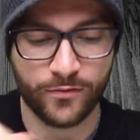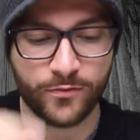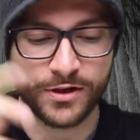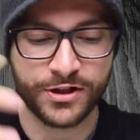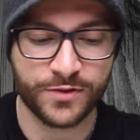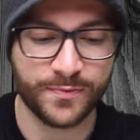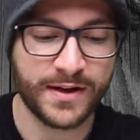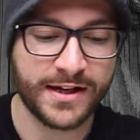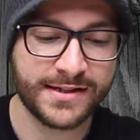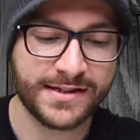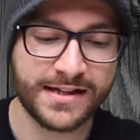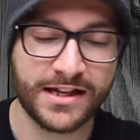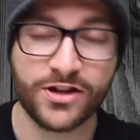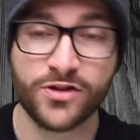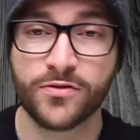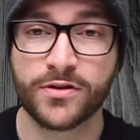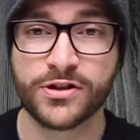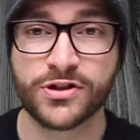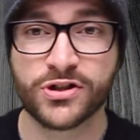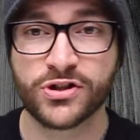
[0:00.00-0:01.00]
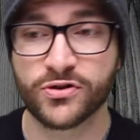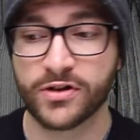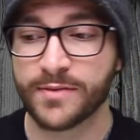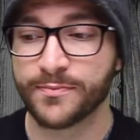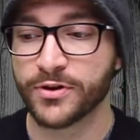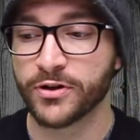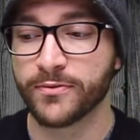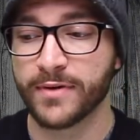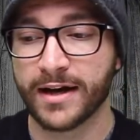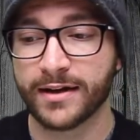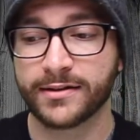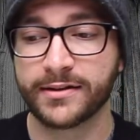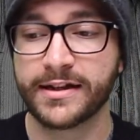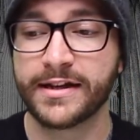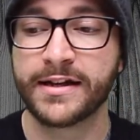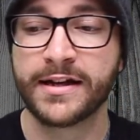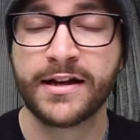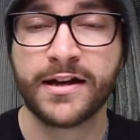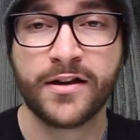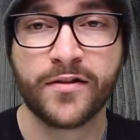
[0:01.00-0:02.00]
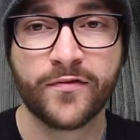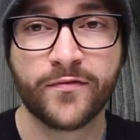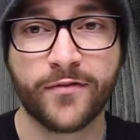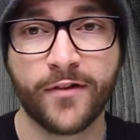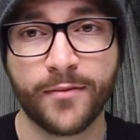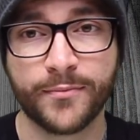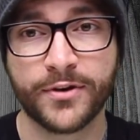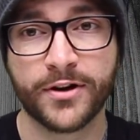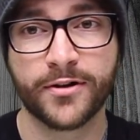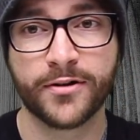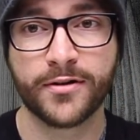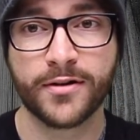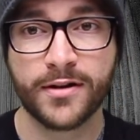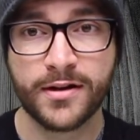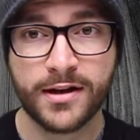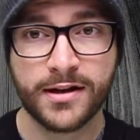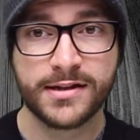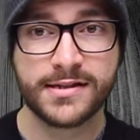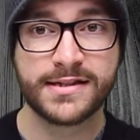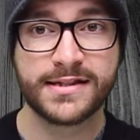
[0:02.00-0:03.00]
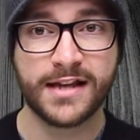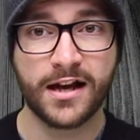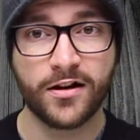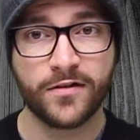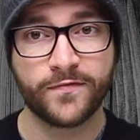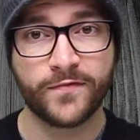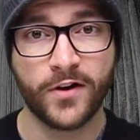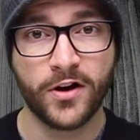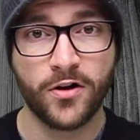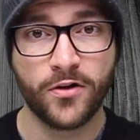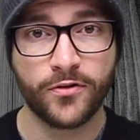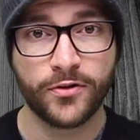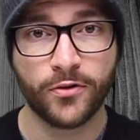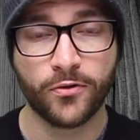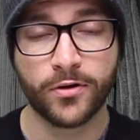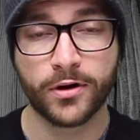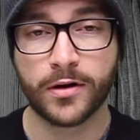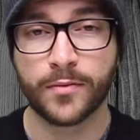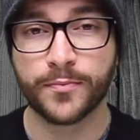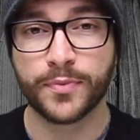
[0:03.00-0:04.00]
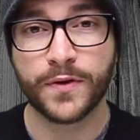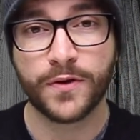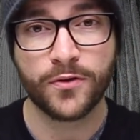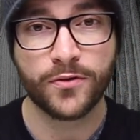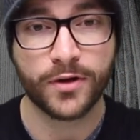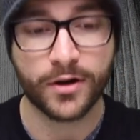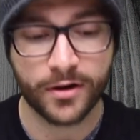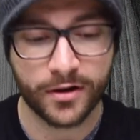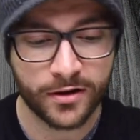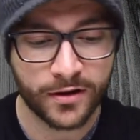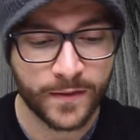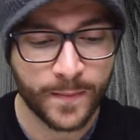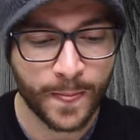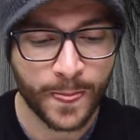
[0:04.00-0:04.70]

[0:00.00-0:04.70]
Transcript: which means that you can stream directly from your cell phone or computer